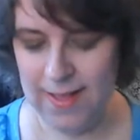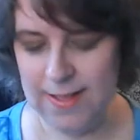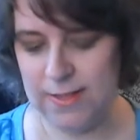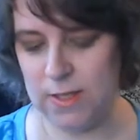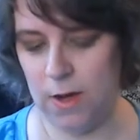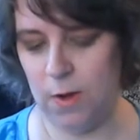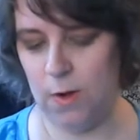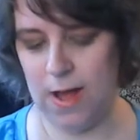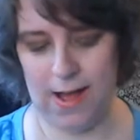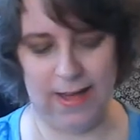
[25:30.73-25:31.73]

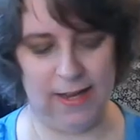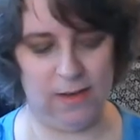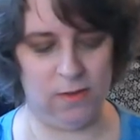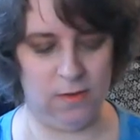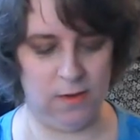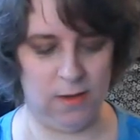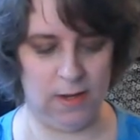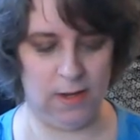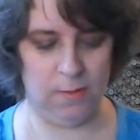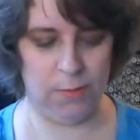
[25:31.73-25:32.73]
So I
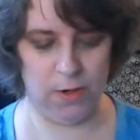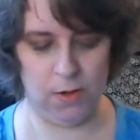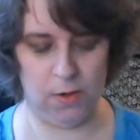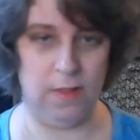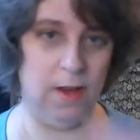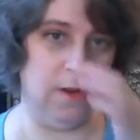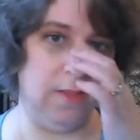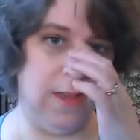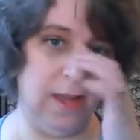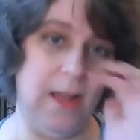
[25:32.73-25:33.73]
put a note in there
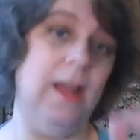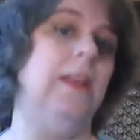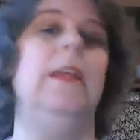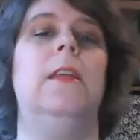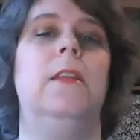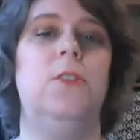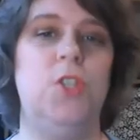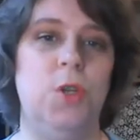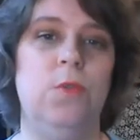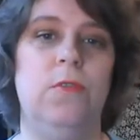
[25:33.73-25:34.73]
that I needed
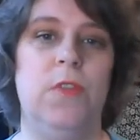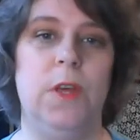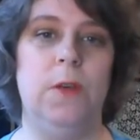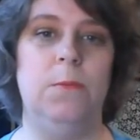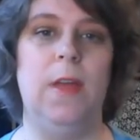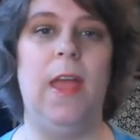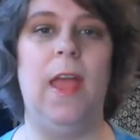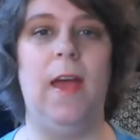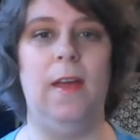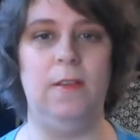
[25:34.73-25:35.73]
two of them,
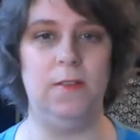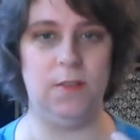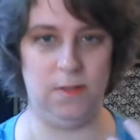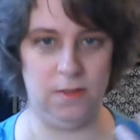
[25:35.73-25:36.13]
and